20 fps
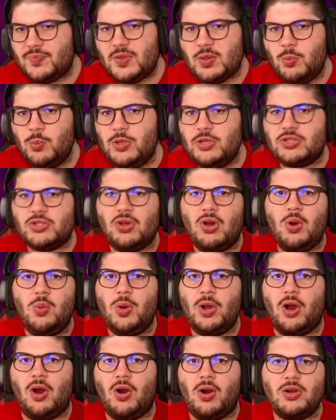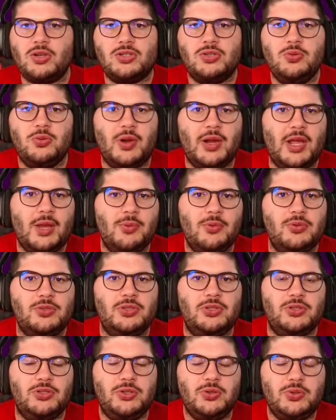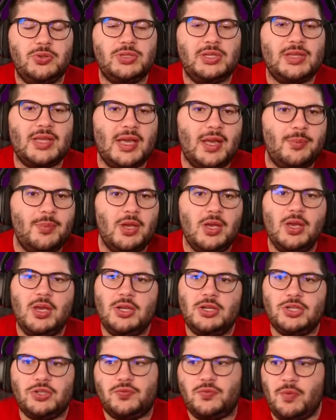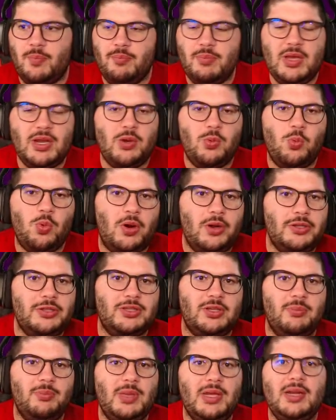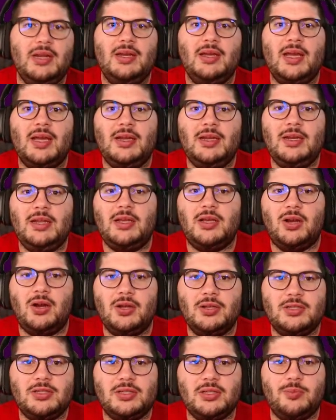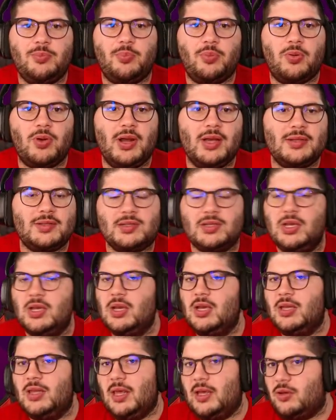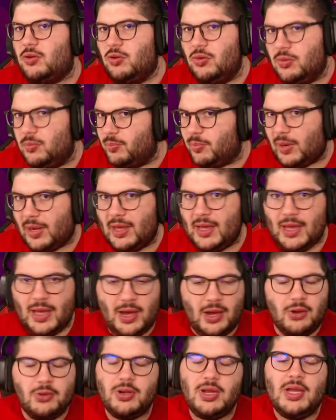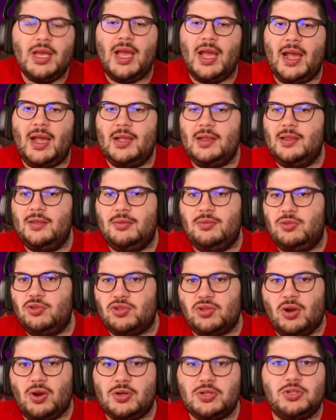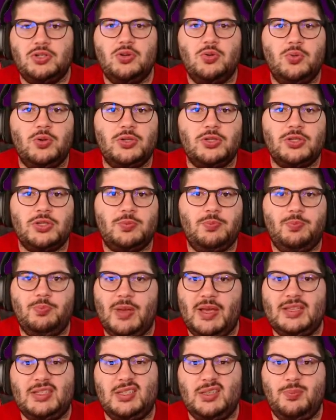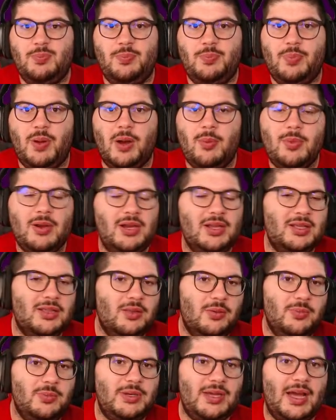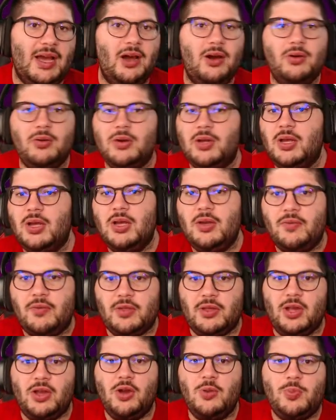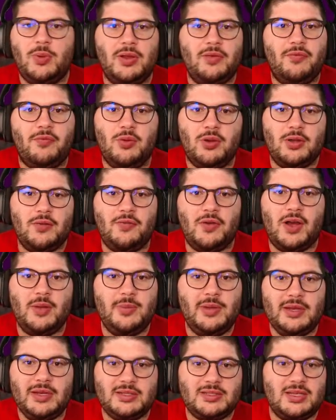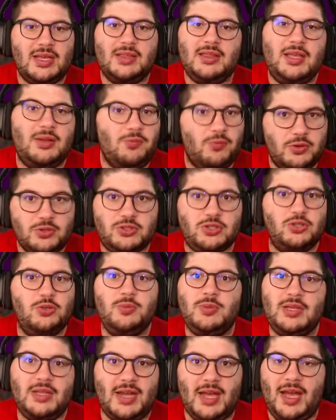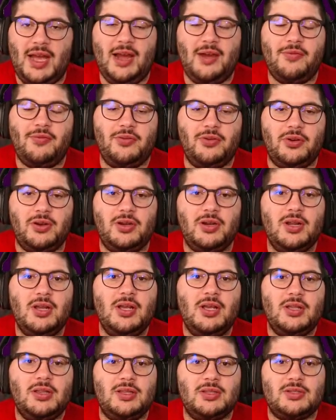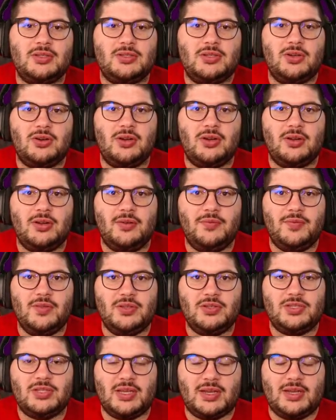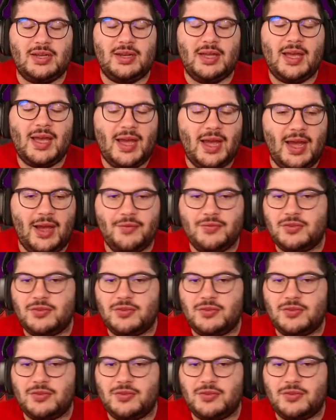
We saw what Arsenal were able to do to them just from minute 1 to minute 90, constant press. They couldn't play out, and just Arsenal were just basically pummeling them down for the opening 45 minutes and then resumed it after the start of the second half.